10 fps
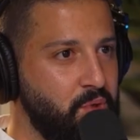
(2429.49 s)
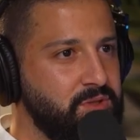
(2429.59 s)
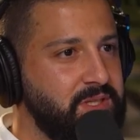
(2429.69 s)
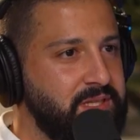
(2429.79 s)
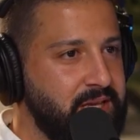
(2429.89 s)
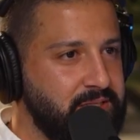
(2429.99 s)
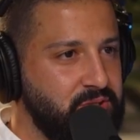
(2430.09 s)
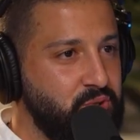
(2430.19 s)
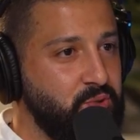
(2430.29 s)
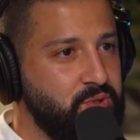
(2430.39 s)

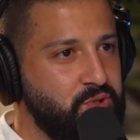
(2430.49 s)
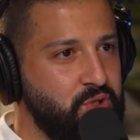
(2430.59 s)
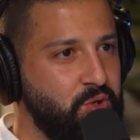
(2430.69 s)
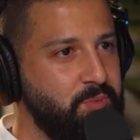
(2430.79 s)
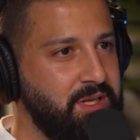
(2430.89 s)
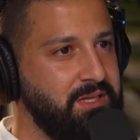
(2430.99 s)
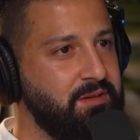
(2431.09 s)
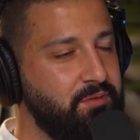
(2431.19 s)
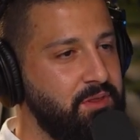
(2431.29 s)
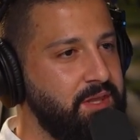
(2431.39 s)
multitask. Do so
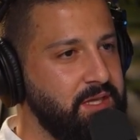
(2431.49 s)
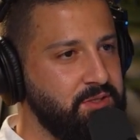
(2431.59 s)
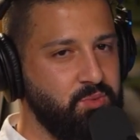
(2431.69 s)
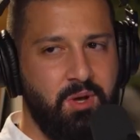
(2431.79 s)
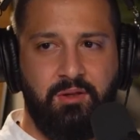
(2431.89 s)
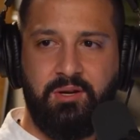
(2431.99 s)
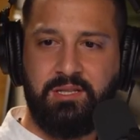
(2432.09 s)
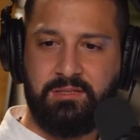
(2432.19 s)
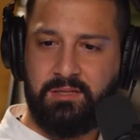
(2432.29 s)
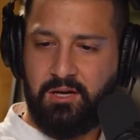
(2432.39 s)
many different things.
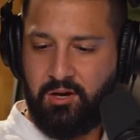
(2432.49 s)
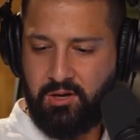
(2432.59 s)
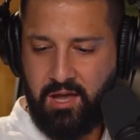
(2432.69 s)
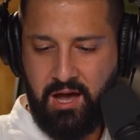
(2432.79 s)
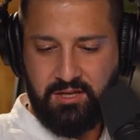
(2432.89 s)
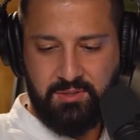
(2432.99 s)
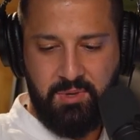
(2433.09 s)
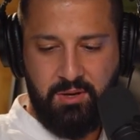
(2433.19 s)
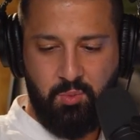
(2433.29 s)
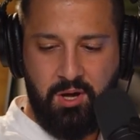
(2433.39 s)
Whether it's okay, I'll
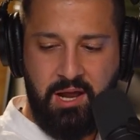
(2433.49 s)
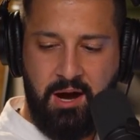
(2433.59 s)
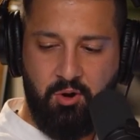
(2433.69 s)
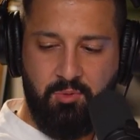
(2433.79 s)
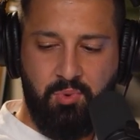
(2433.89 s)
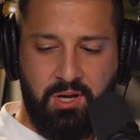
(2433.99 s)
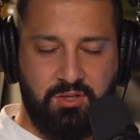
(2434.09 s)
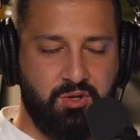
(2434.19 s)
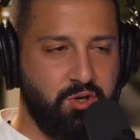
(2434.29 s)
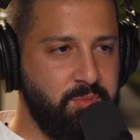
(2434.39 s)
spend 1 hour
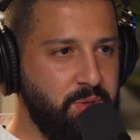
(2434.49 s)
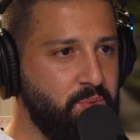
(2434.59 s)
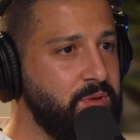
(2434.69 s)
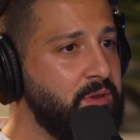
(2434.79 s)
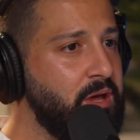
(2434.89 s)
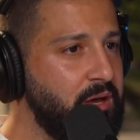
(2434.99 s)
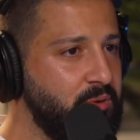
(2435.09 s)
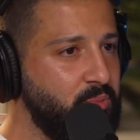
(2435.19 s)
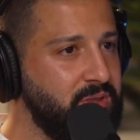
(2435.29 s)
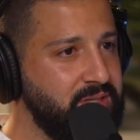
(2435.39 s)
brainstorming with
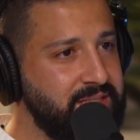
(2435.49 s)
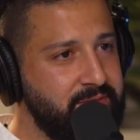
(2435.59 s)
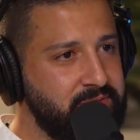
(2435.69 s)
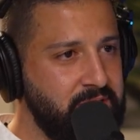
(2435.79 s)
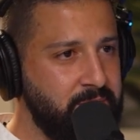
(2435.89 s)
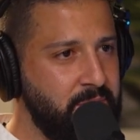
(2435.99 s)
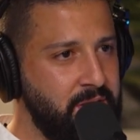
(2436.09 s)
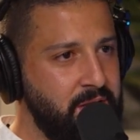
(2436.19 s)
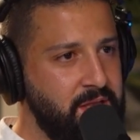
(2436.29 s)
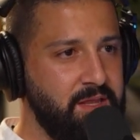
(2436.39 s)
the dev
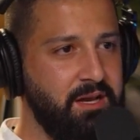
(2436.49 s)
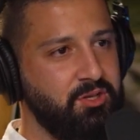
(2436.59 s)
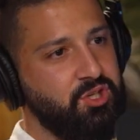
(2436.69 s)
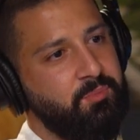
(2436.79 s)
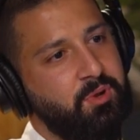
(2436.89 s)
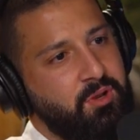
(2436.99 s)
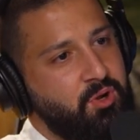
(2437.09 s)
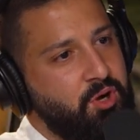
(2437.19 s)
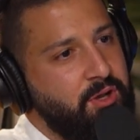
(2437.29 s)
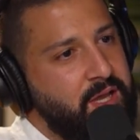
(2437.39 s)
team, then I'll jump
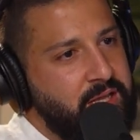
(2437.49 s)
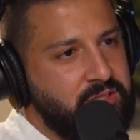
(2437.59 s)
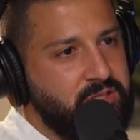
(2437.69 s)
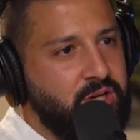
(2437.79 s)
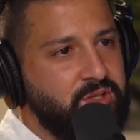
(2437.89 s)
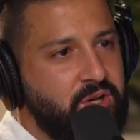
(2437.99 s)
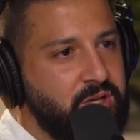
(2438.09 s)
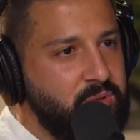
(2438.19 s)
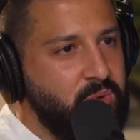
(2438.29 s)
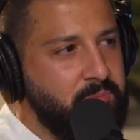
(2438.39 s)
on a call and start
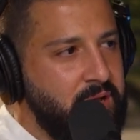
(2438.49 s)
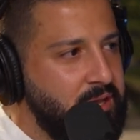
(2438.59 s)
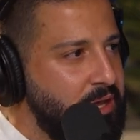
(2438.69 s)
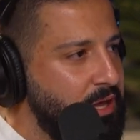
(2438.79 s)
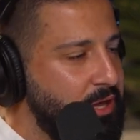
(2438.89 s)
talking with my